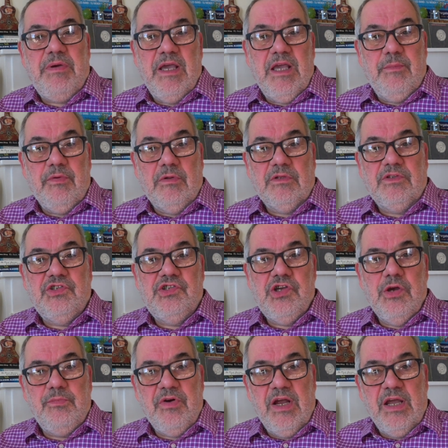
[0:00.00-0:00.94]
people
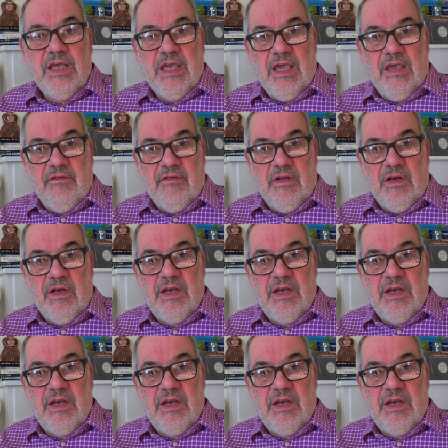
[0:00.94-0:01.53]
to break even.